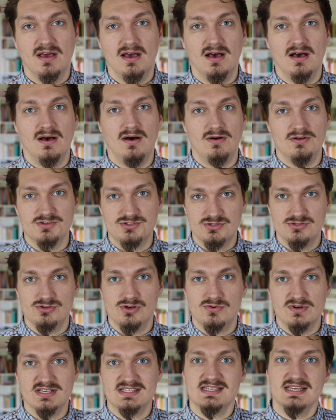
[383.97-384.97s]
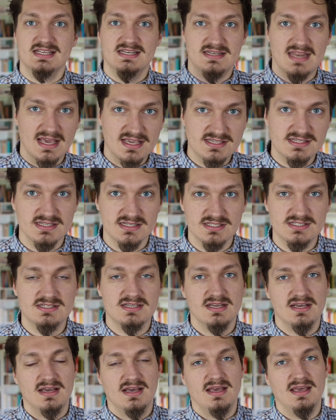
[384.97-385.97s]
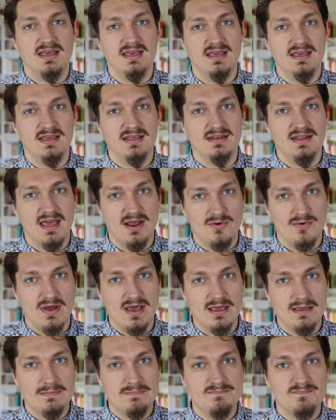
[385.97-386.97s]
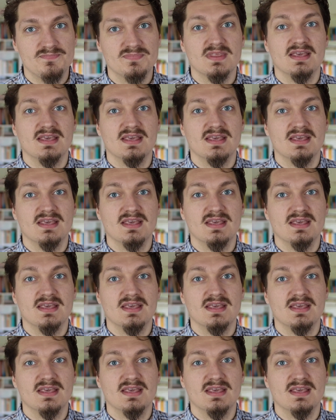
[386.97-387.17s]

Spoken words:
also known as indexes in array.